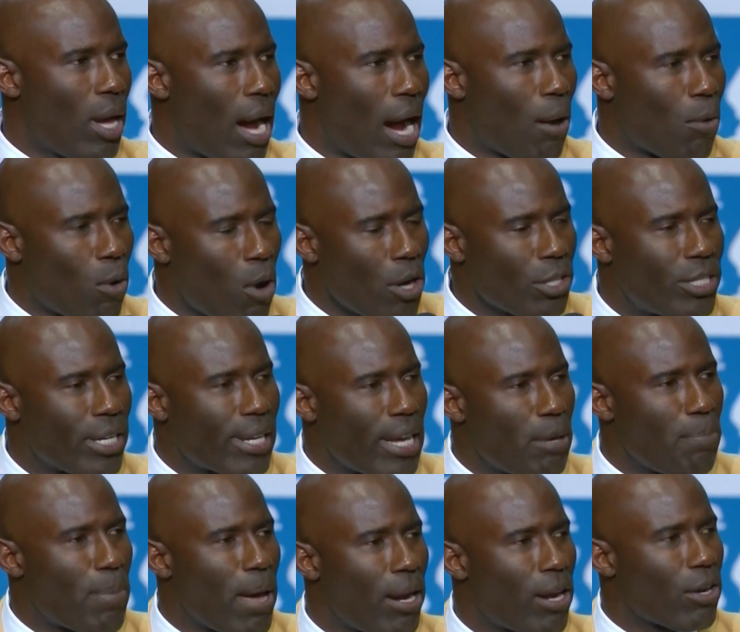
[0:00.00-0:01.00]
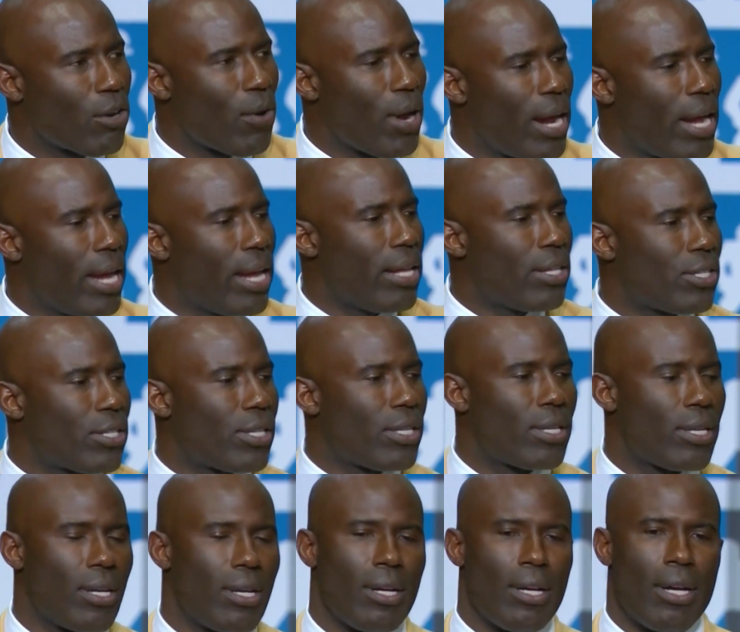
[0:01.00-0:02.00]
I worked to get better grades.
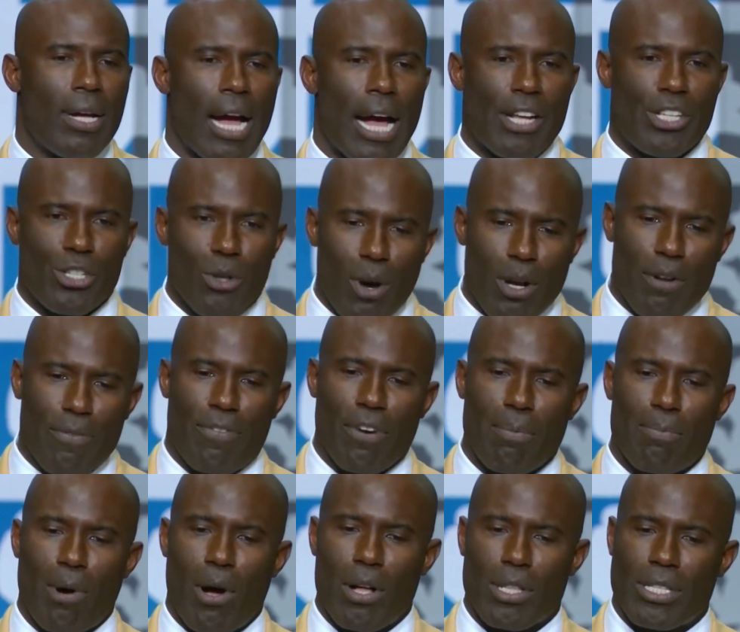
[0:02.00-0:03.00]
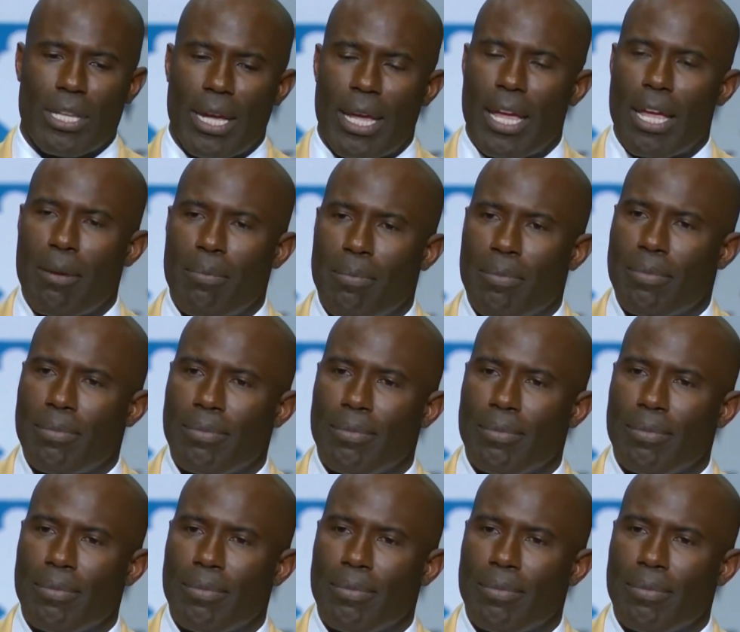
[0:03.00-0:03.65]
I joined the football team.